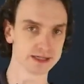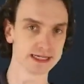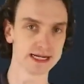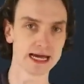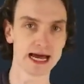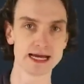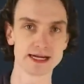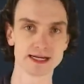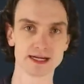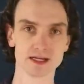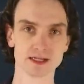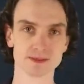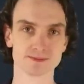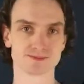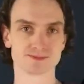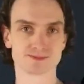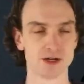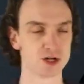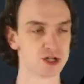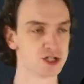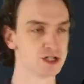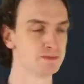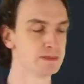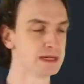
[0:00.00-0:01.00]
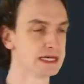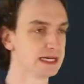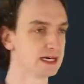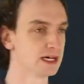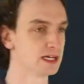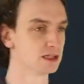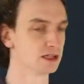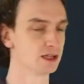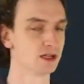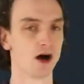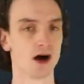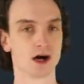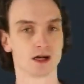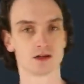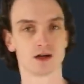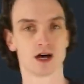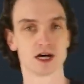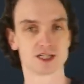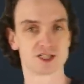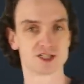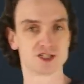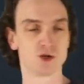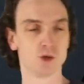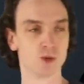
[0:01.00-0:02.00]
Get out of here. Not just meeting a long
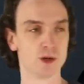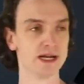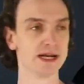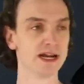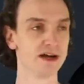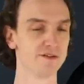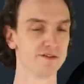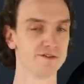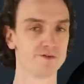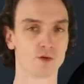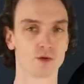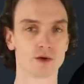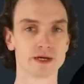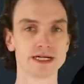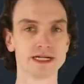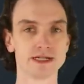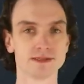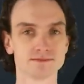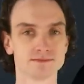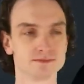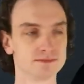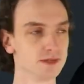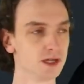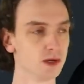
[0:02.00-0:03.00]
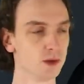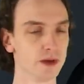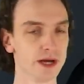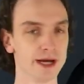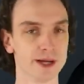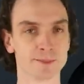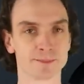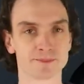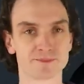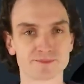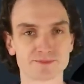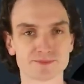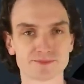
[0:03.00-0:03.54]
lost twin at 40. No way.